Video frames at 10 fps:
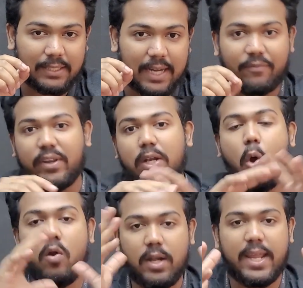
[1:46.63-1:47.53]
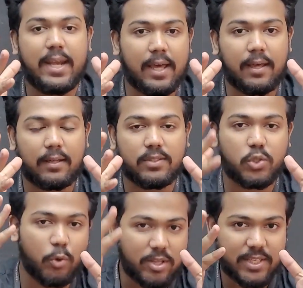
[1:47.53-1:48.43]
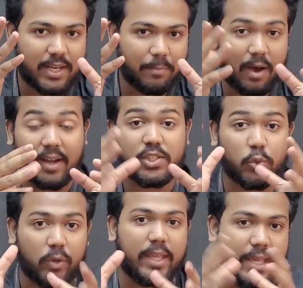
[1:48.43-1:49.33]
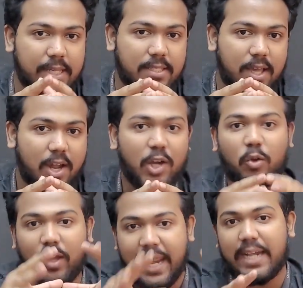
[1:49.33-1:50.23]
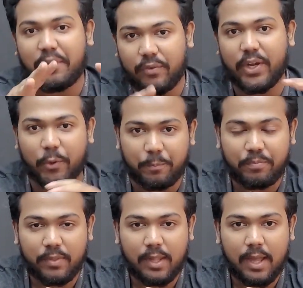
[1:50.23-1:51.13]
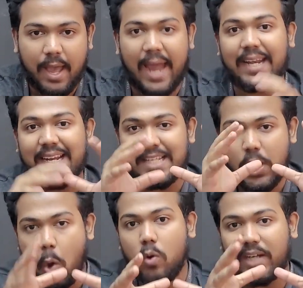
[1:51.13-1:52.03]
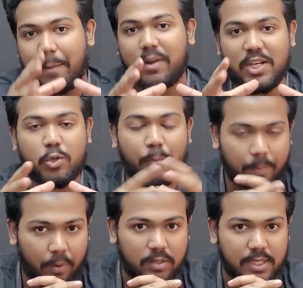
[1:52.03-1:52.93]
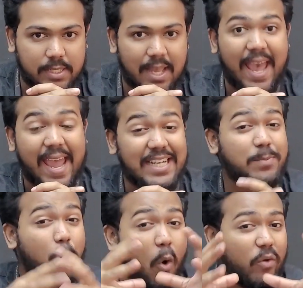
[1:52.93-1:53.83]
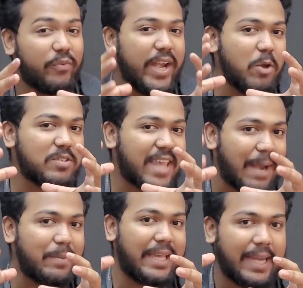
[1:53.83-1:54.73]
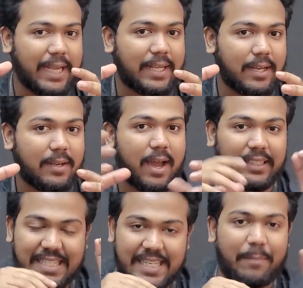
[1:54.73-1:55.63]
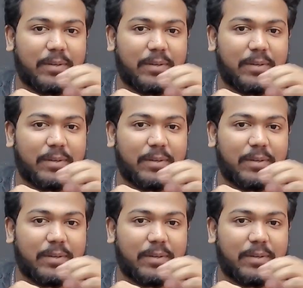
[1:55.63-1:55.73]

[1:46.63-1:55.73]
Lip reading: that we don't need a studio setup or a shooting gears to create a video, and it's a low time consuming process, hence more videos can be created at the same